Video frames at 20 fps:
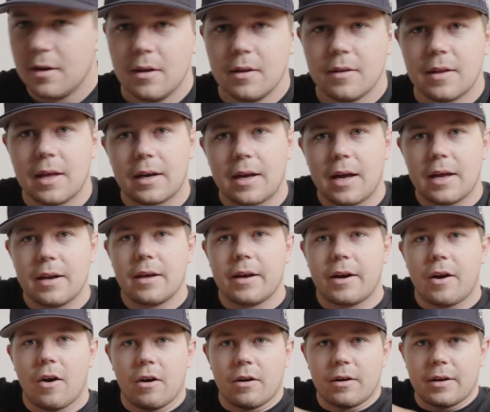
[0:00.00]
that kind of
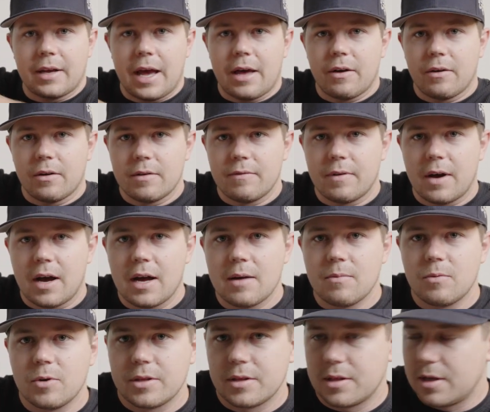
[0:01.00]
like art gallery
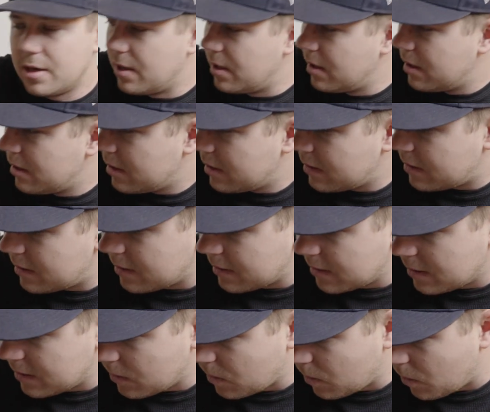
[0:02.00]
vibe with the
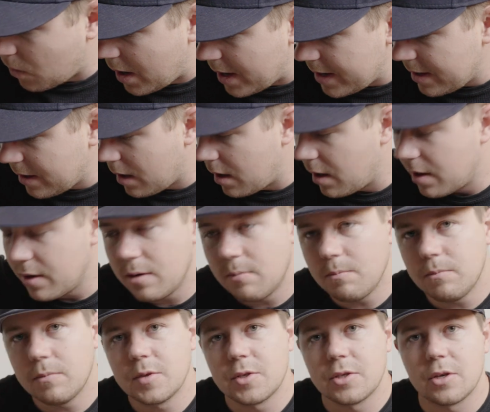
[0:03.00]
white on
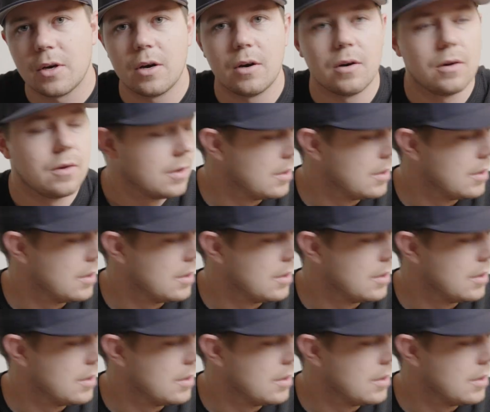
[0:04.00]
them. So